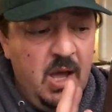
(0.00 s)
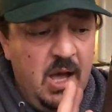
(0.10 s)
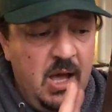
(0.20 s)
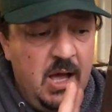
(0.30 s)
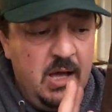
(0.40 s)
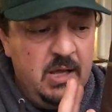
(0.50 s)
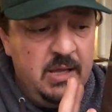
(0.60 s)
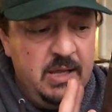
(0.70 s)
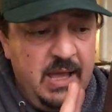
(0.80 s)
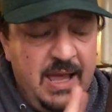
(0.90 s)
uh,
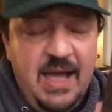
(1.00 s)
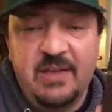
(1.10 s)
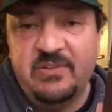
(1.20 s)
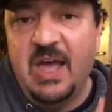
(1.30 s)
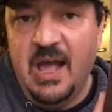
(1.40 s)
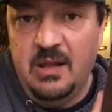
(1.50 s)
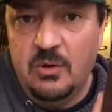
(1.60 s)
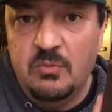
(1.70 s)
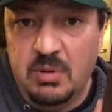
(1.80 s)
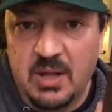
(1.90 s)
has a
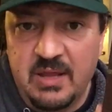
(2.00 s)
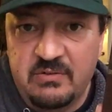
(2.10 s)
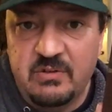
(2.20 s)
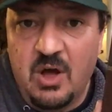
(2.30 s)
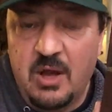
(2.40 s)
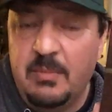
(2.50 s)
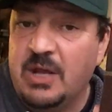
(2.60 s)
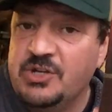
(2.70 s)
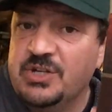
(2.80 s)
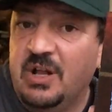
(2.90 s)
hallowed place on
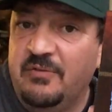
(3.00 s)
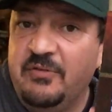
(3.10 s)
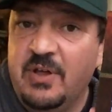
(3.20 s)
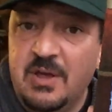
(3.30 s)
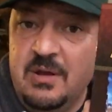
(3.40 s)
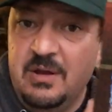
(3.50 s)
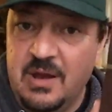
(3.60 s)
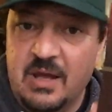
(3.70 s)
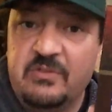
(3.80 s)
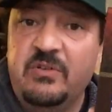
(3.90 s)
my shelf
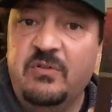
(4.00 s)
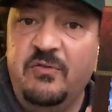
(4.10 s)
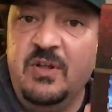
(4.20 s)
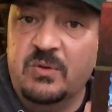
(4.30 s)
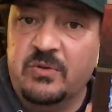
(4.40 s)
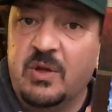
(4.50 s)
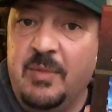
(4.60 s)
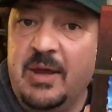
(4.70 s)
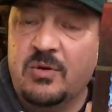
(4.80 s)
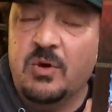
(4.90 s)
next to Field
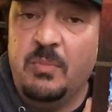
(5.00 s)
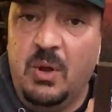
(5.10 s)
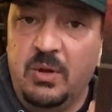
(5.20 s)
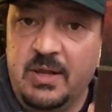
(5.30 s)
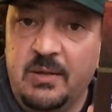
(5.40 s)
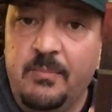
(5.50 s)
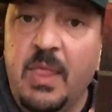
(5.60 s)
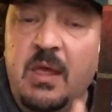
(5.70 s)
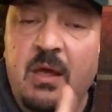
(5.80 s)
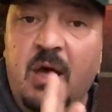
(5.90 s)
Commander Napoleon.
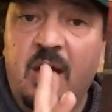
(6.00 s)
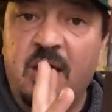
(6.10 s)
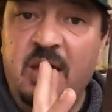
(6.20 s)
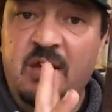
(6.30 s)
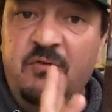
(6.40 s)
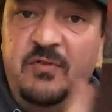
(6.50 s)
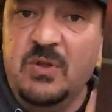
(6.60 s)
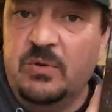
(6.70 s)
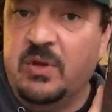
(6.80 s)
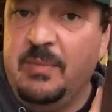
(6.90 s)
Uh, in
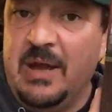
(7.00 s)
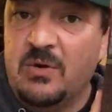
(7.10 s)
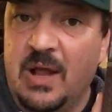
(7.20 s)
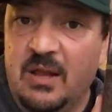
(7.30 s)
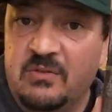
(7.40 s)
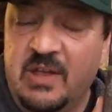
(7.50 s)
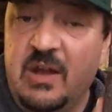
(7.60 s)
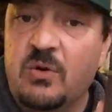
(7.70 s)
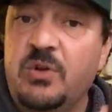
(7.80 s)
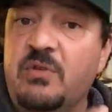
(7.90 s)
Field Commander
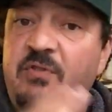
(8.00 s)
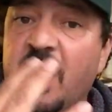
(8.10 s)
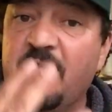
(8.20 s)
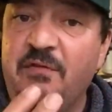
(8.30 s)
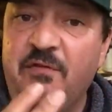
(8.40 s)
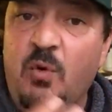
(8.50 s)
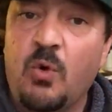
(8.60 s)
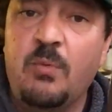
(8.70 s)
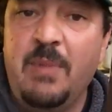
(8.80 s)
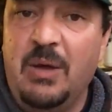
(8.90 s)
Alexander, you've got
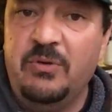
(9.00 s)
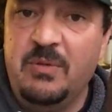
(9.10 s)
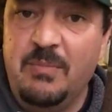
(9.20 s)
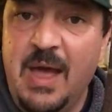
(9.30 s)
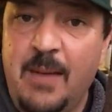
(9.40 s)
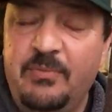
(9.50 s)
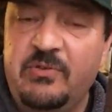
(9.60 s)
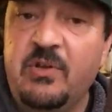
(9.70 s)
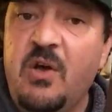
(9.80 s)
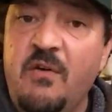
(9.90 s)
four mounted
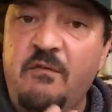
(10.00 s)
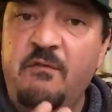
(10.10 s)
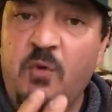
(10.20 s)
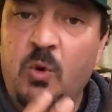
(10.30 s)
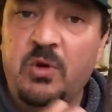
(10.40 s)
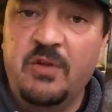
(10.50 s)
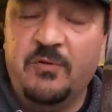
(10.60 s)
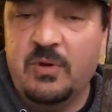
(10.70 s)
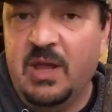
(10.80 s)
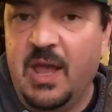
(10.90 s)
maps, four
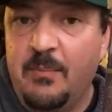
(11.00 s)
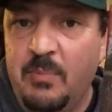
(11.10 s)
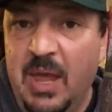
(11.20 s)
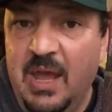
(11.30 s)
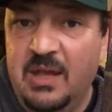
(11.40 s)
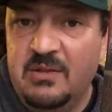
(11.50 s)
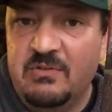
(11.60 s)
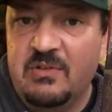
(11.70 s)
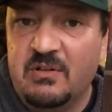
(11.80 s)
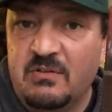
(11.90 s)
different campaigns that